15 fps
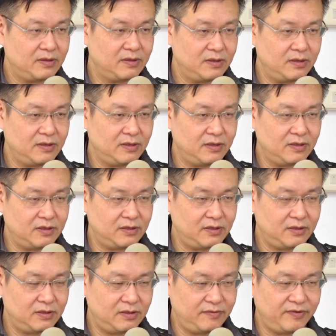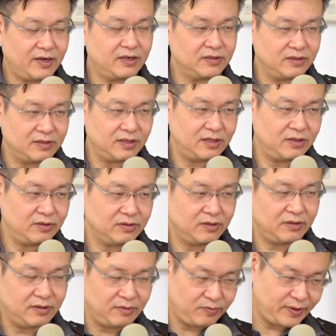volume and also
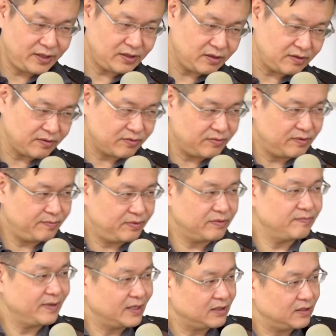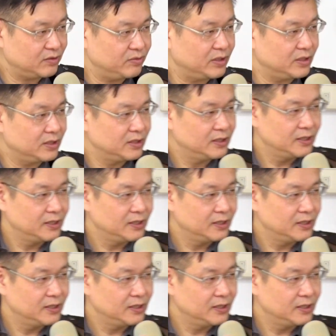the weight of the proof mass as well.